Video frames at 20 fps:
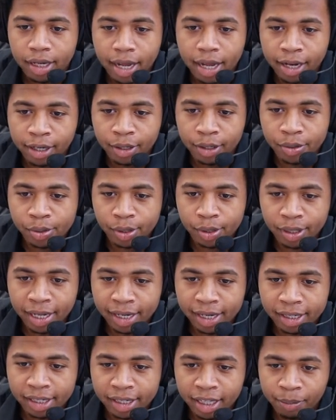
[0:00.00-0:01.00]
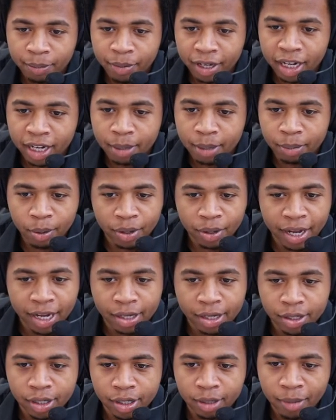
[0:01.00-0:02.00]
and you select the pickup
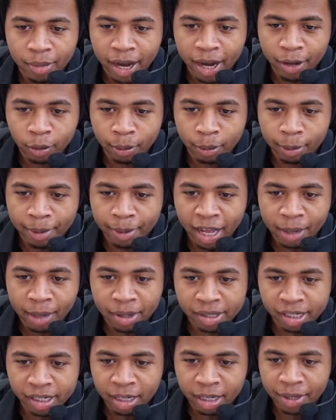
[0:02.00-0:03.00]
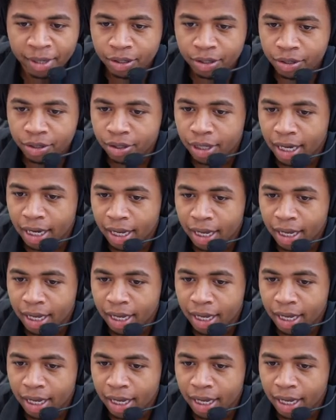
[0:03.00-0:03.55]
location. Mine will be Panama City Beach,